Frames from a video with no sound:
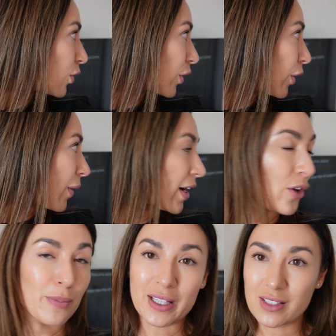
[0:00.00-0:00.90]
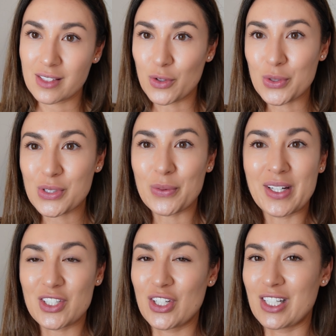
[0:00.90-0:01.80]
although I know Bella's also
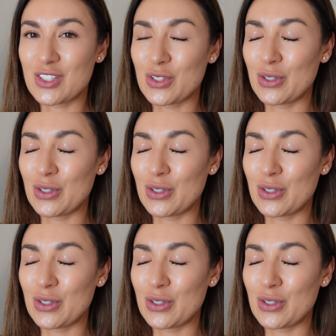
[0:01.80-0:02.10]
itching